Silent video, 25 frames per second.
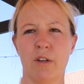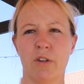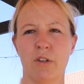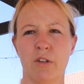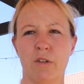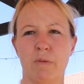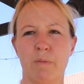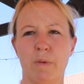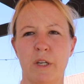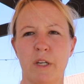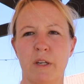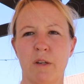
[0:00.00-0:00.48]

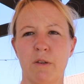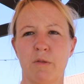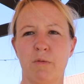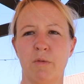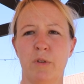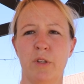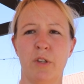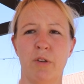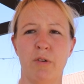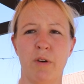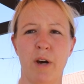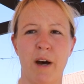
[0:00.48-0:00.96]
just because
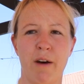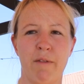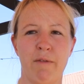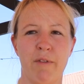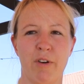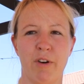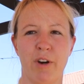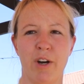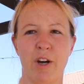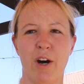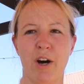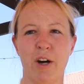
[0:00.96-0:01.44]
we do have
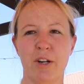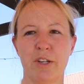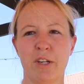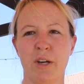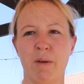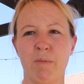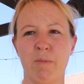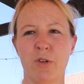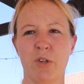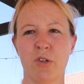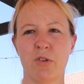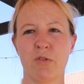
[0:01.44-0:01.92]
very hot
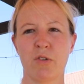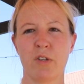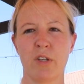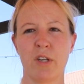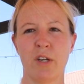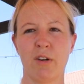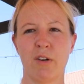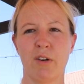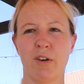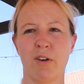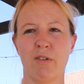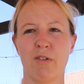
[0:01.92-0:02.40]
temperatures
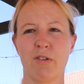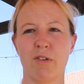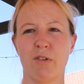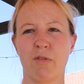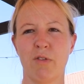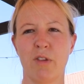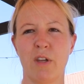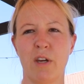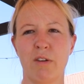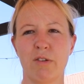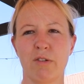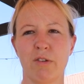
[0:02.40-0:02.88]
here,
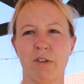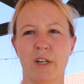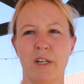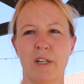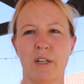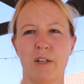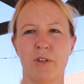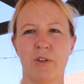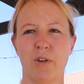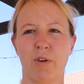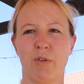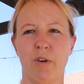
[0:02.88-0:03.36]
so things are
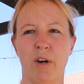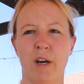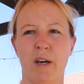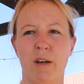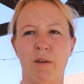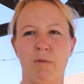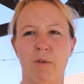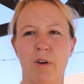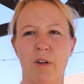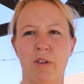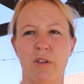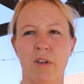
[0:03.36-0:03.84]
going to
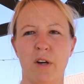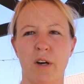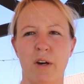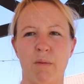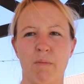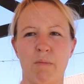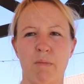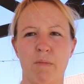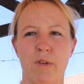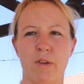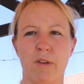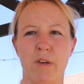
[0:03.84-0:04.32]
degrade with
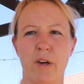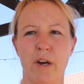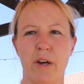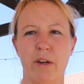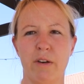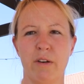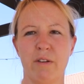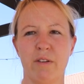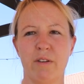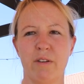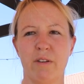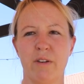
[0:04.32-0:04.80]

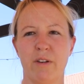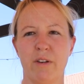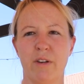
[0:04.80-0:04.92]
sun.